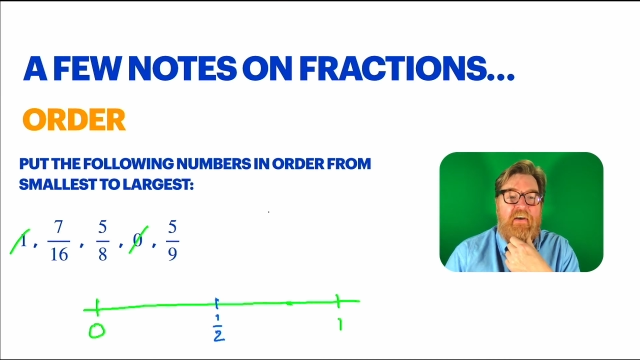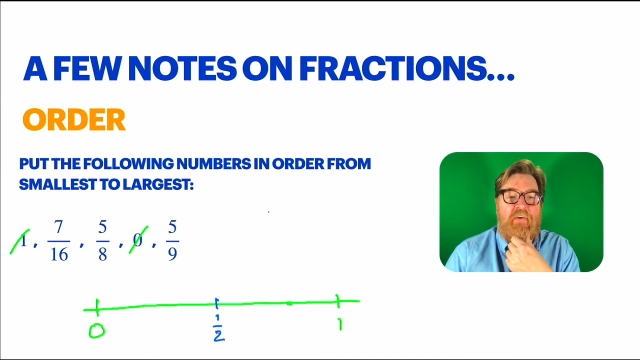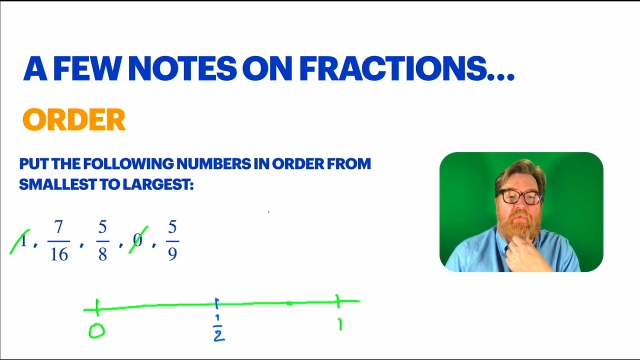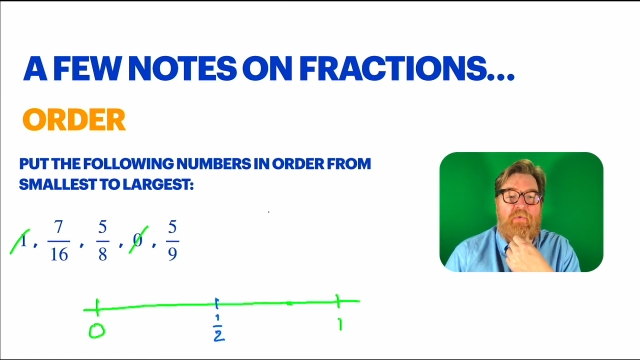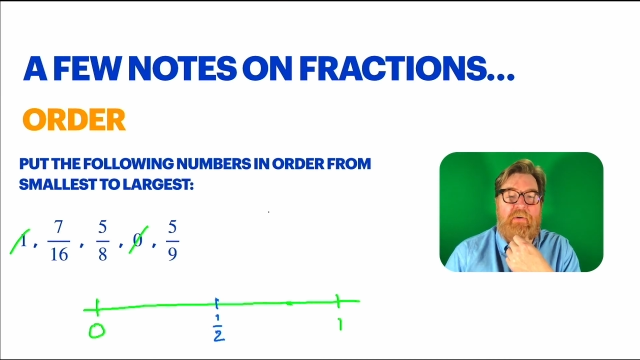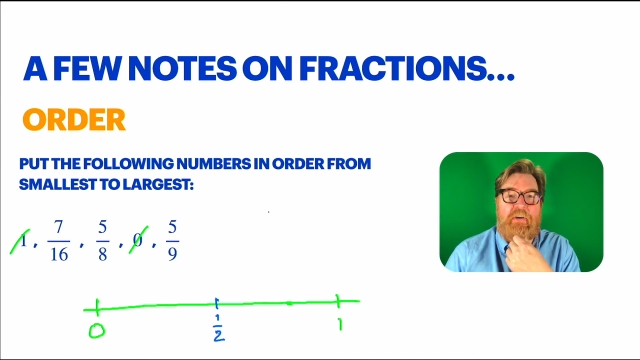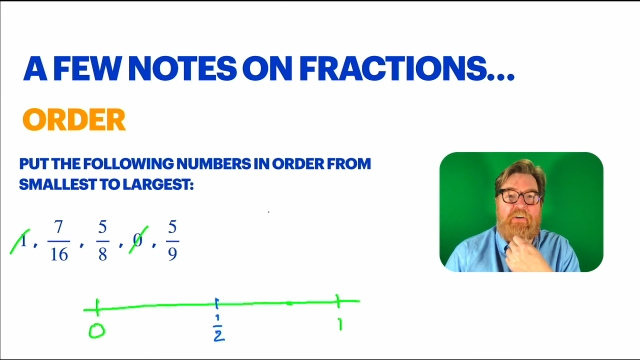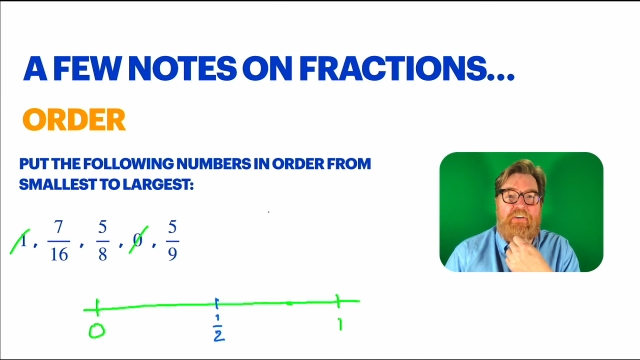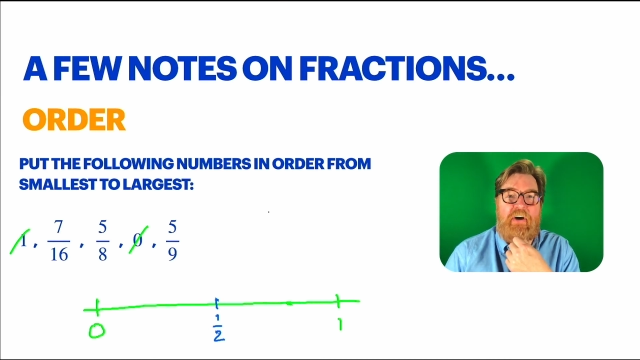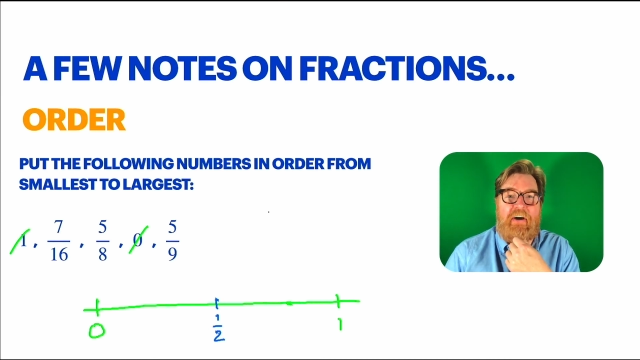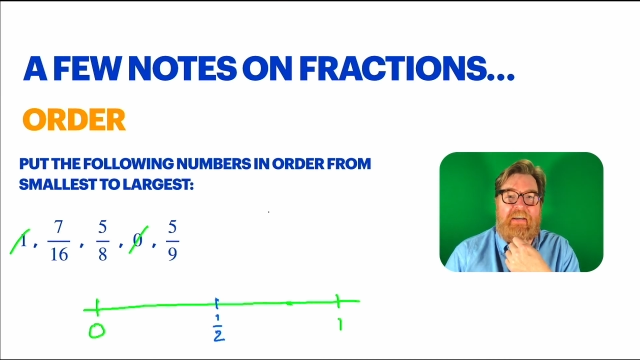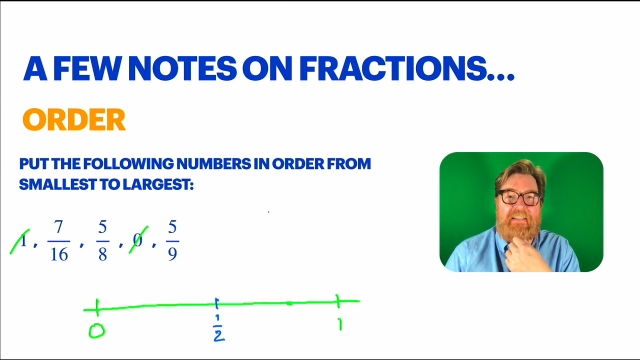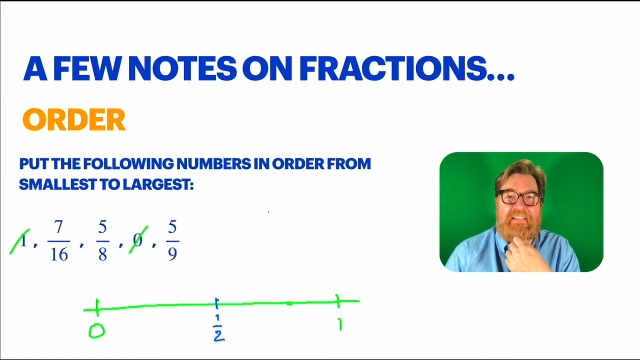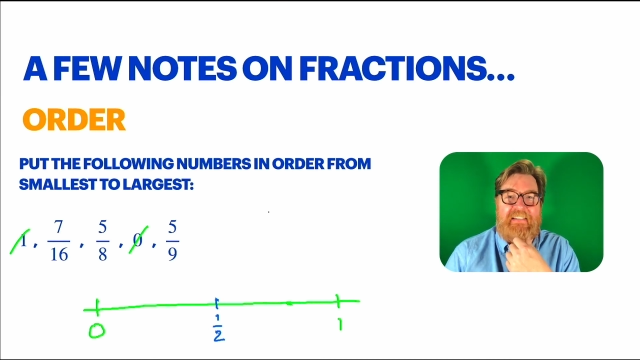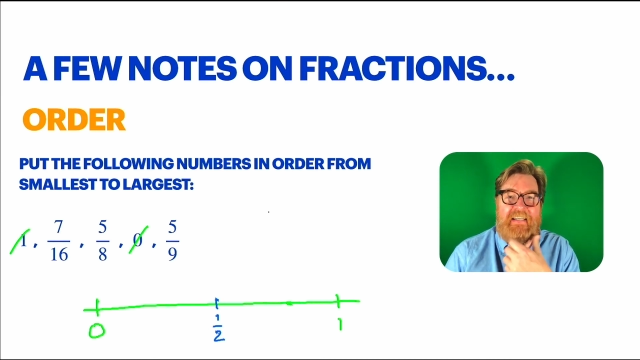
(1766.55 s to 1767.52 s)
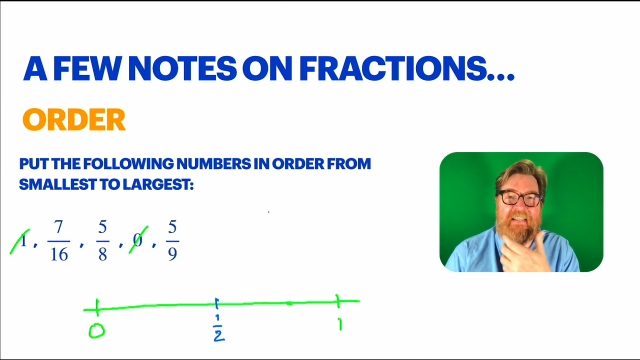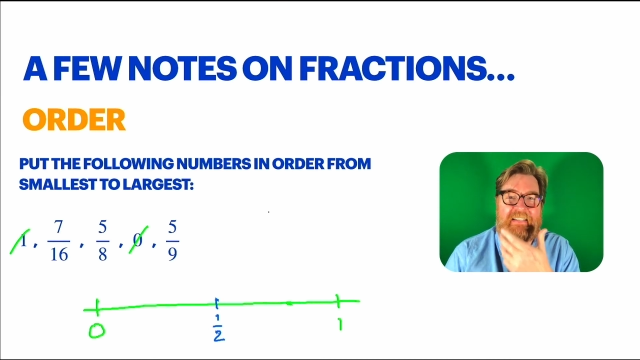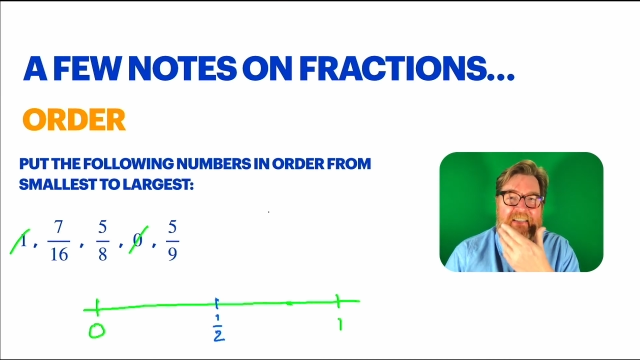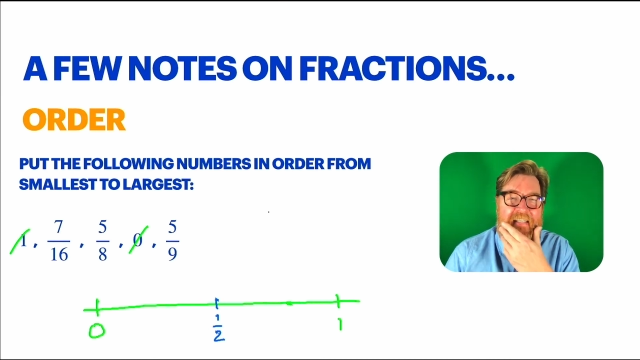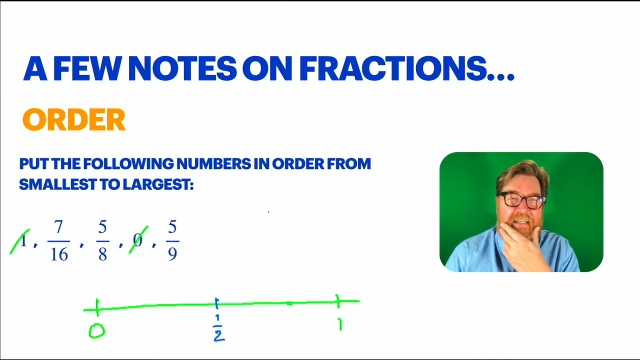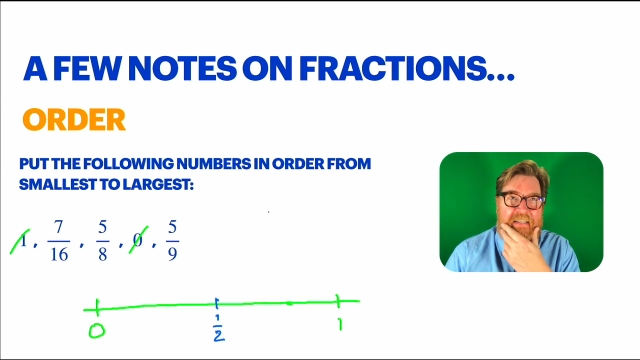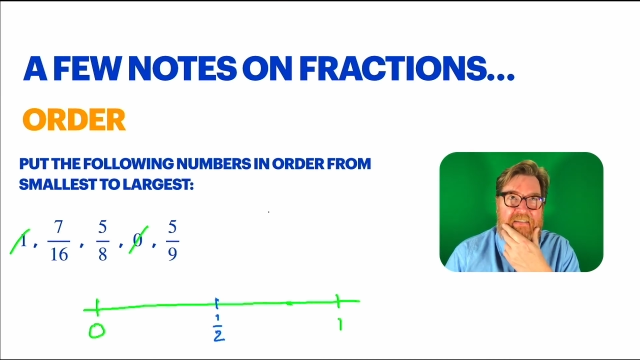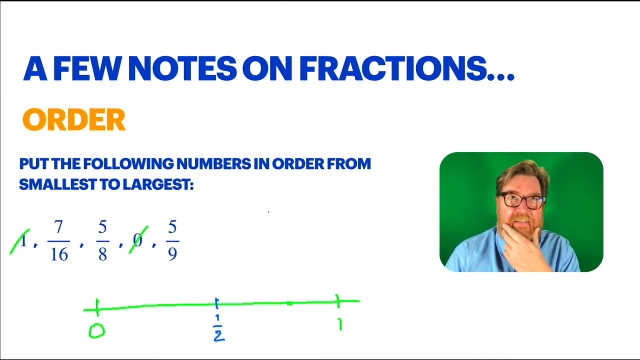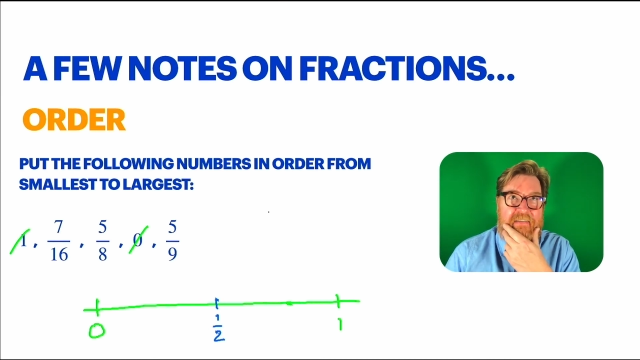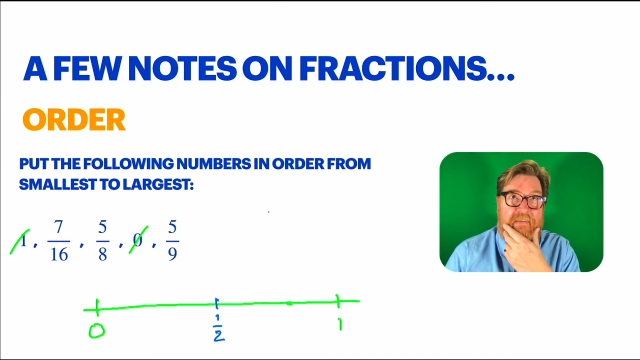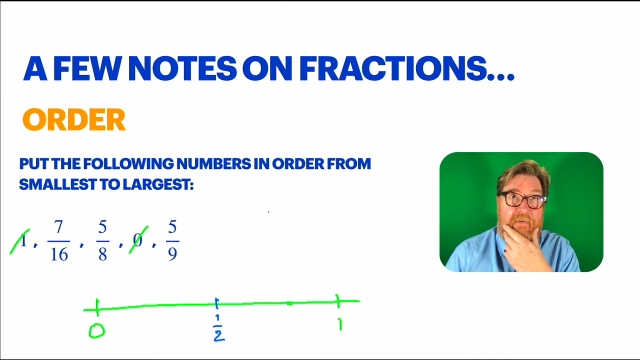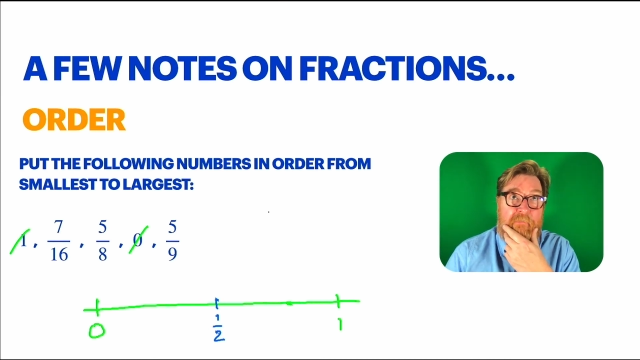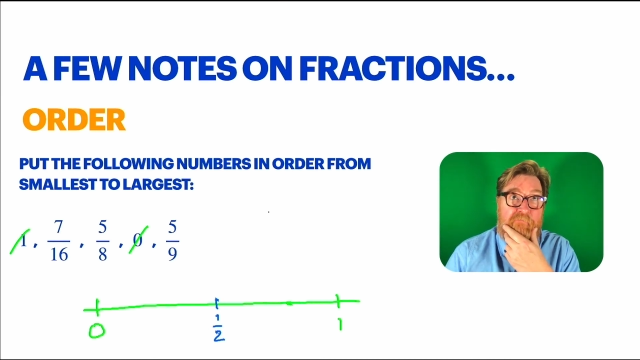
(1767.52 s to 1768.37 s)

when you're talking 16ths?